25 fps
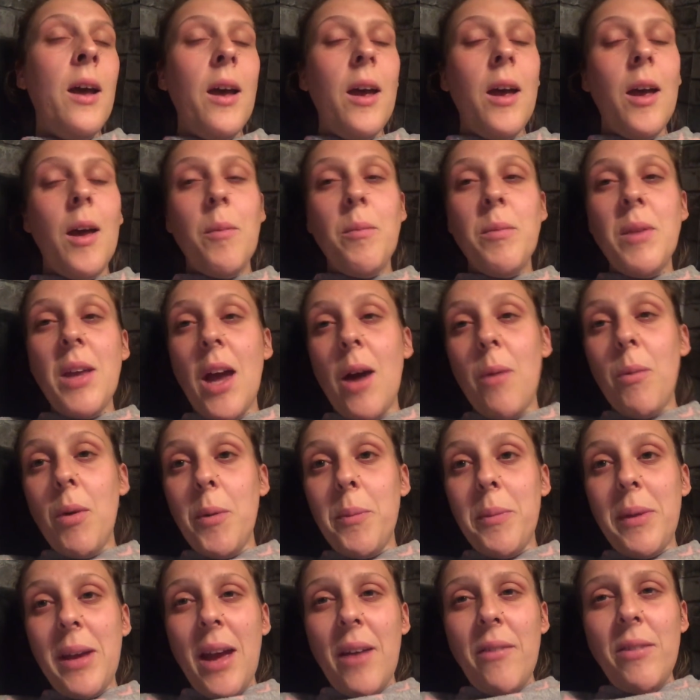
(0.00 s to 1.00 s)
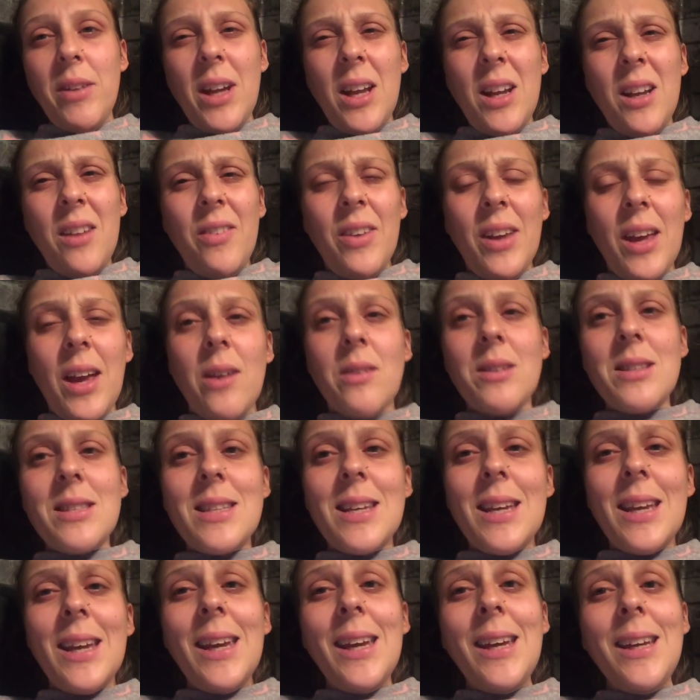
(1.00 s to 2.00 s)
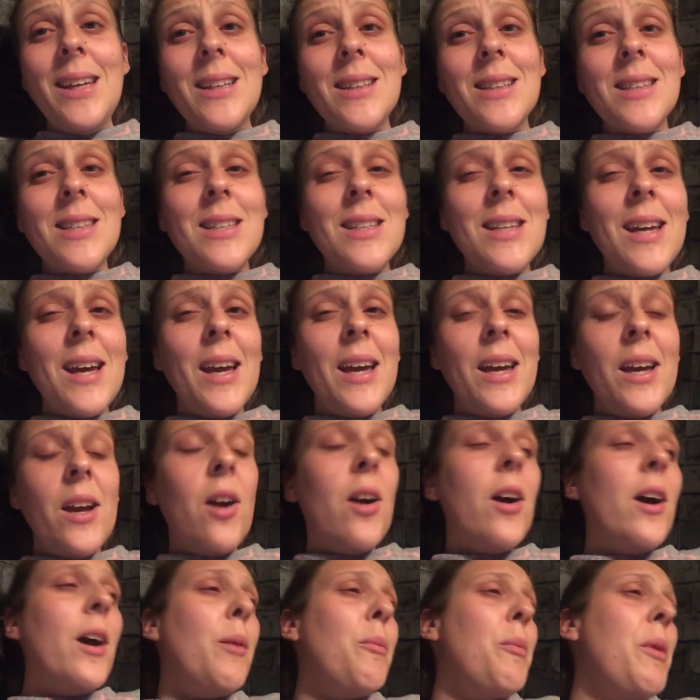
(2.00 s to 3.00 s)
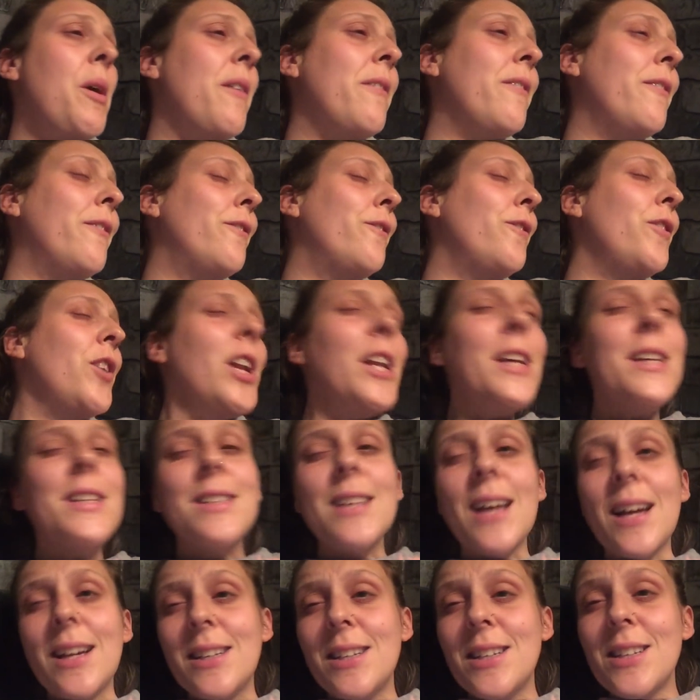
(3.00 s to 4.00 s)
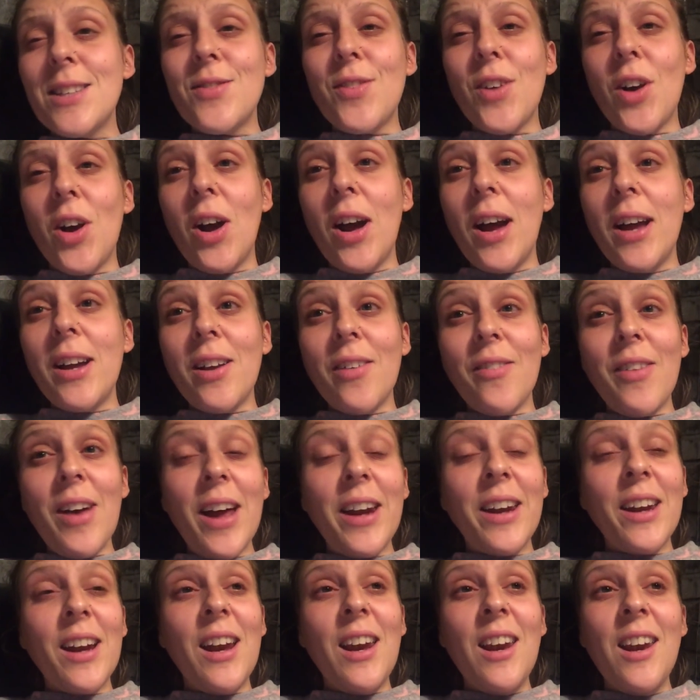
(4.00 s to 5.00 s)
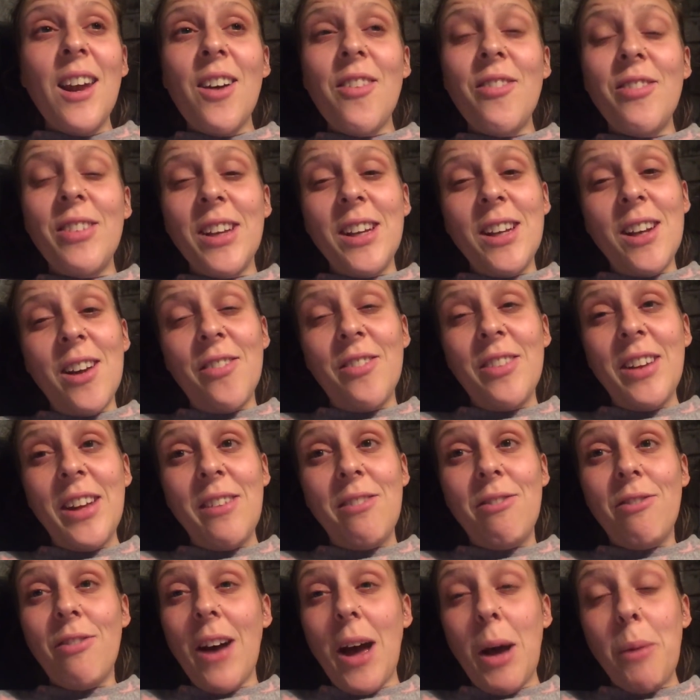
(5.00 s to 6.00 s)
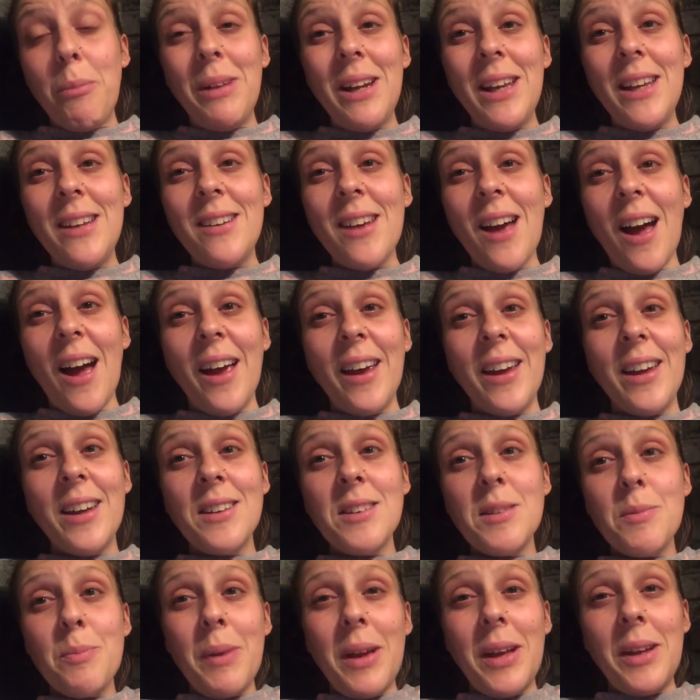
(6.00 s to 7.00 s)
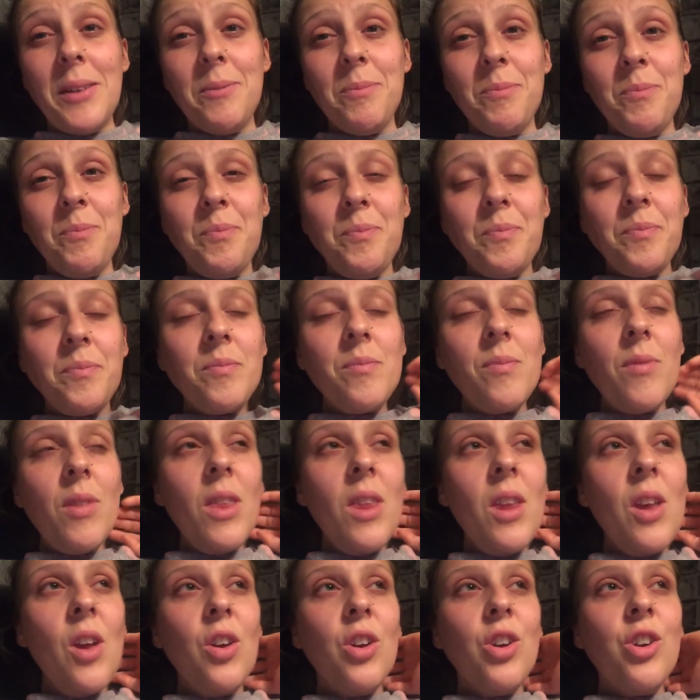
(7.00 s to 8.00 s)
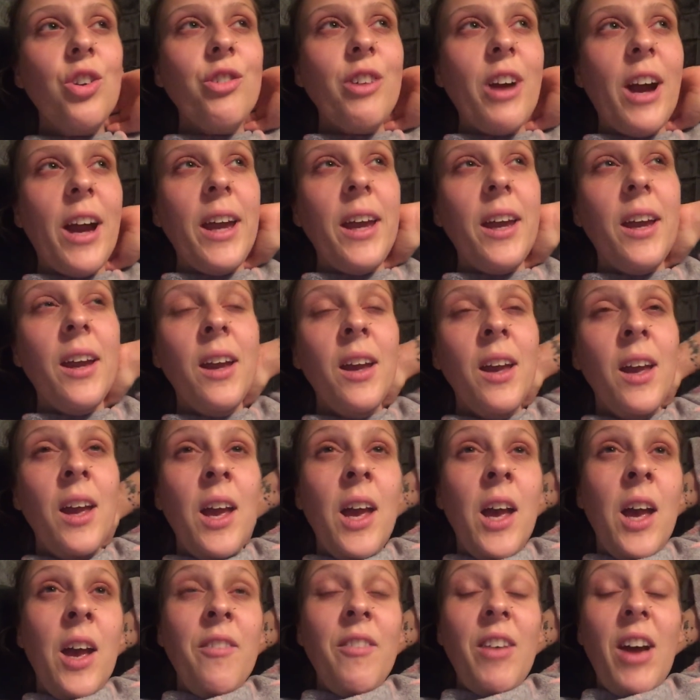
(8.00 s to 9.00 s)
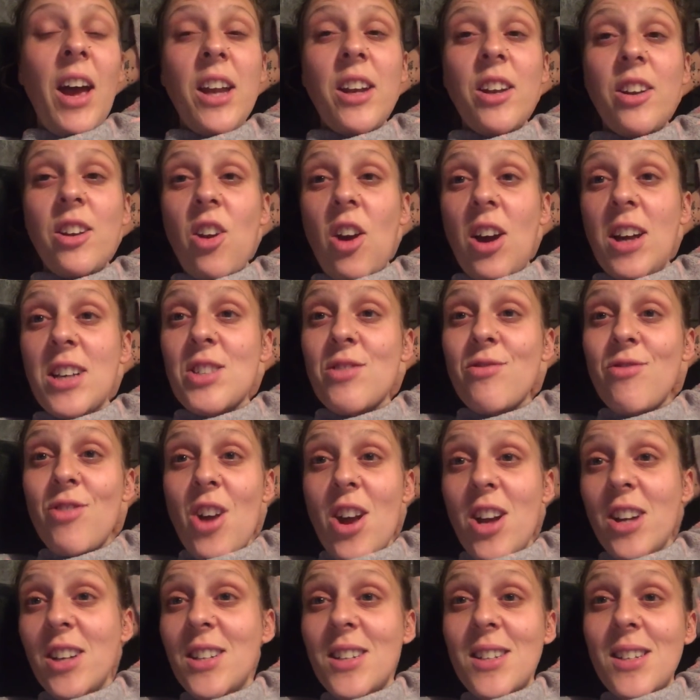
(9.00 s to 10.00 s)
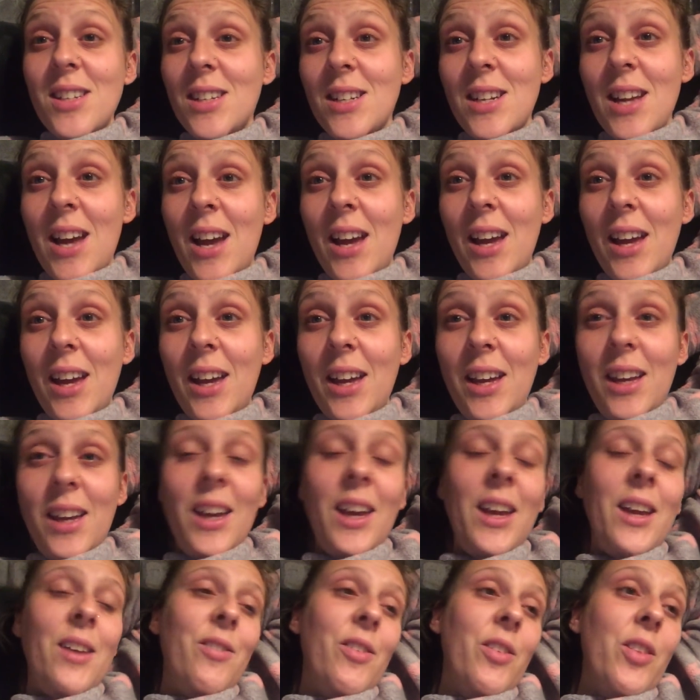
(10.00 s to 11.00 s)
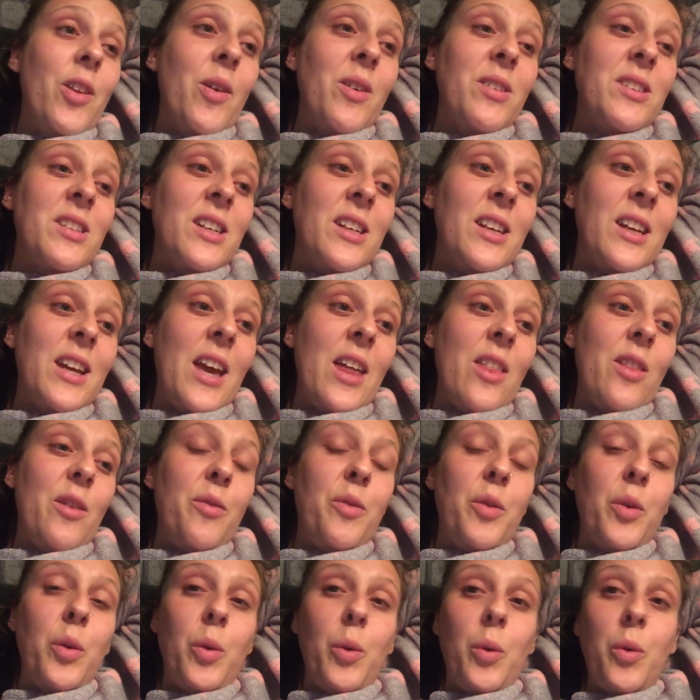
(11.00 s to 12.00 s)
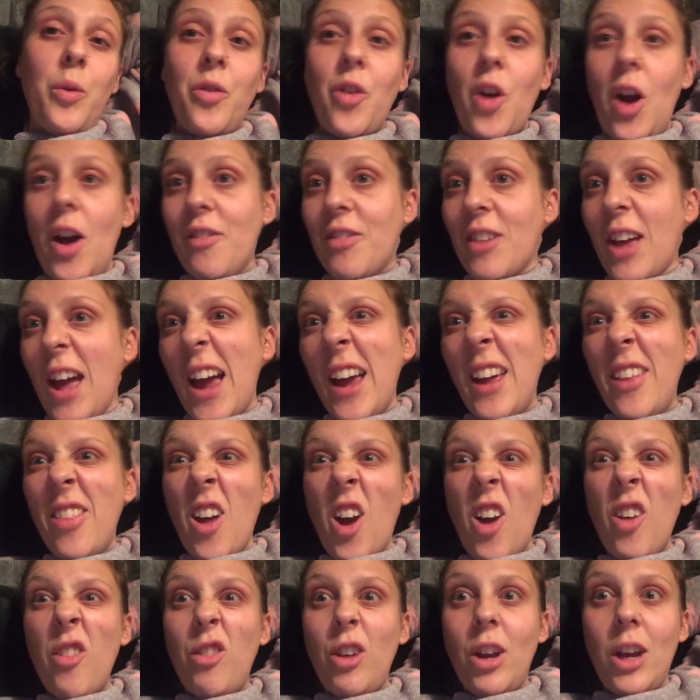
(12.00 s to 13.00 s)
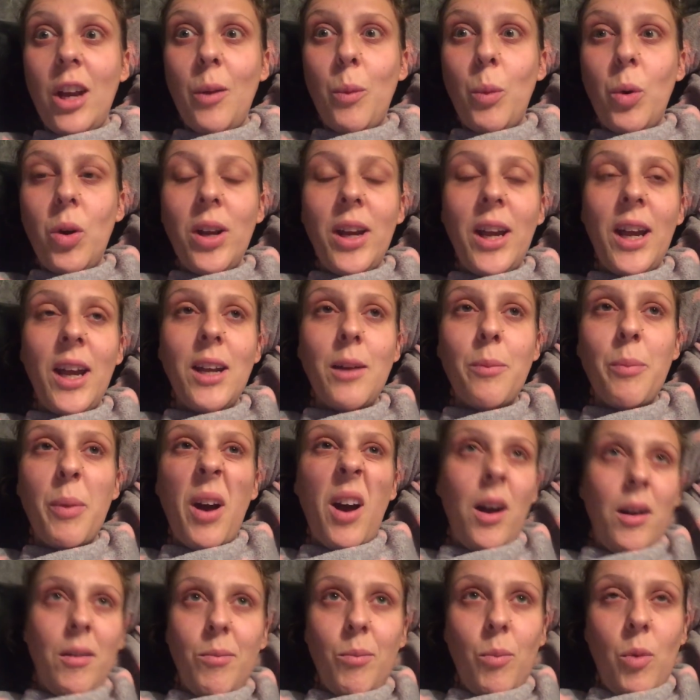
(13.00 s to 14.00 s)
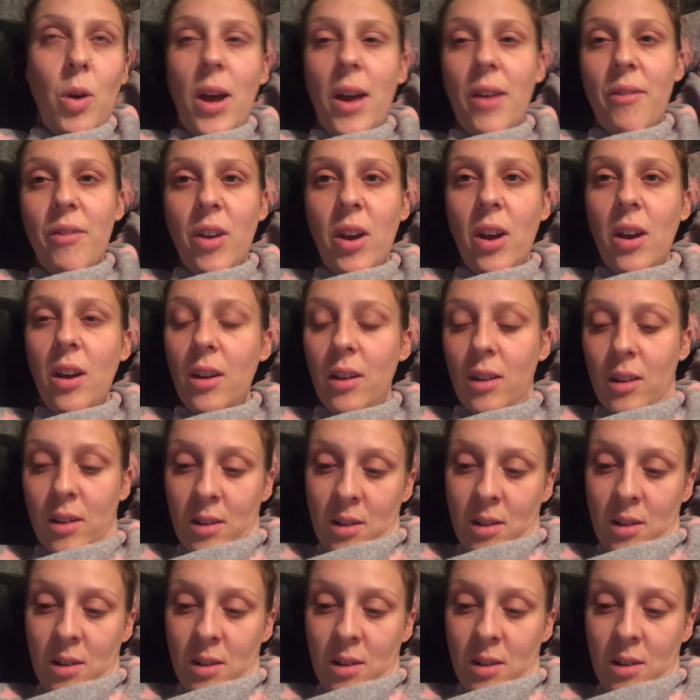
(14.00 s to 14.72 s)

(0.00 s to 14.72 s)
Yeah, I won't be having anything else to eat today. I am fully satisfied. I've had a lovely, lovely family day. It's been great. Had a nice run today, even though I didn't get the full 5k that I really wanted, but whatever.